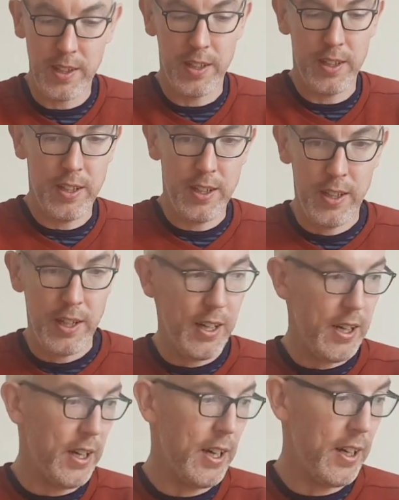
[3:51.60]
here.
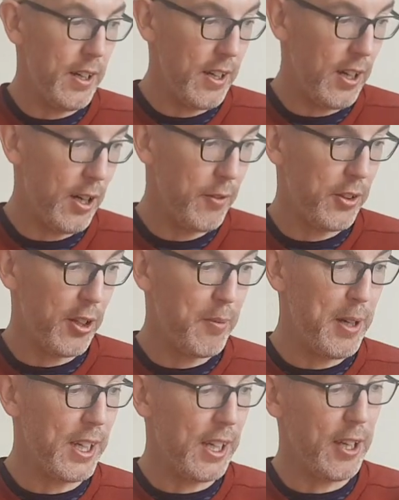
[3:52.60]
Uh, I was going to
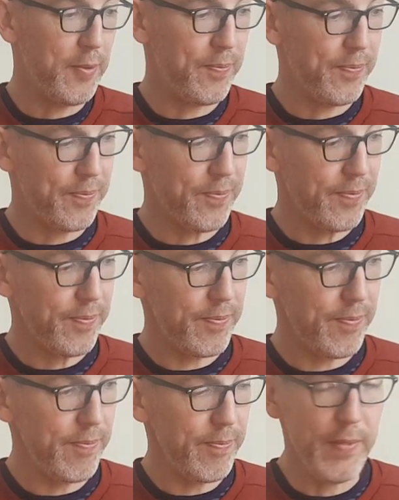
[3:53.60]
make it
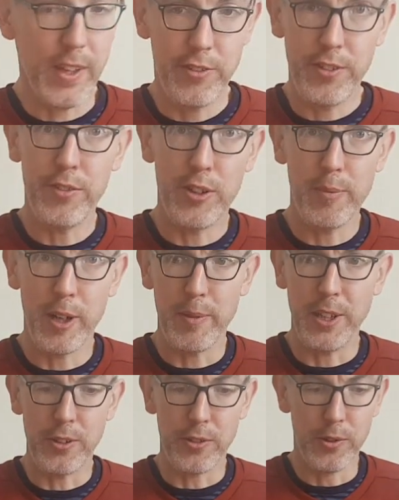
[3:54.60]
50
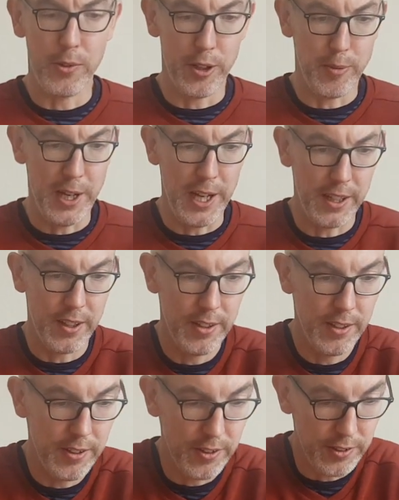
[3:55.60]
millimeters tall at the back.
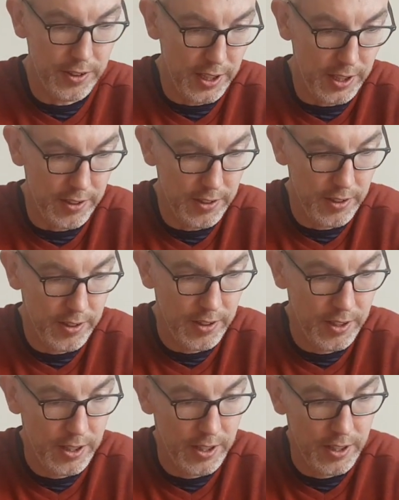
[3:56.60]
So
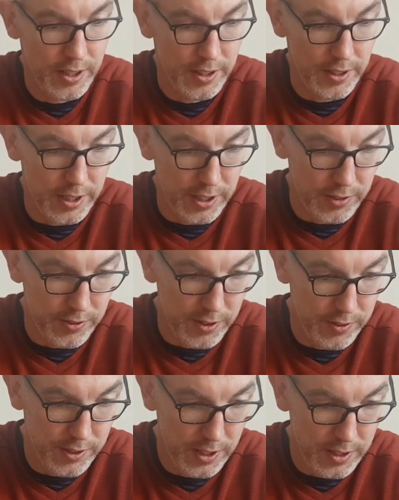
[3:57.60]
that's
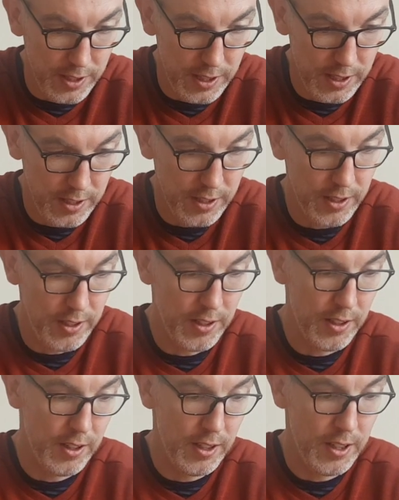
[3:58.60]
50 there,
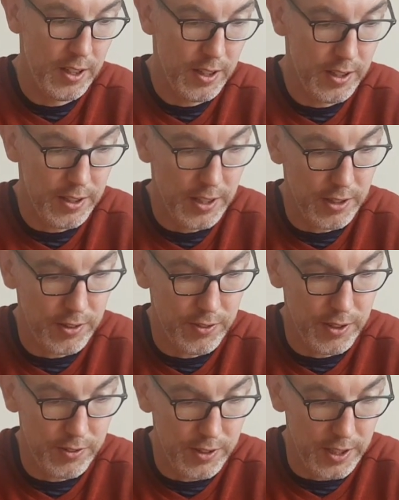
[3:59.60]
that's
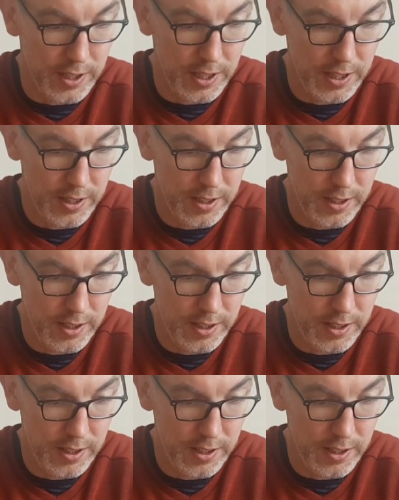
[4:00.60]
50 there,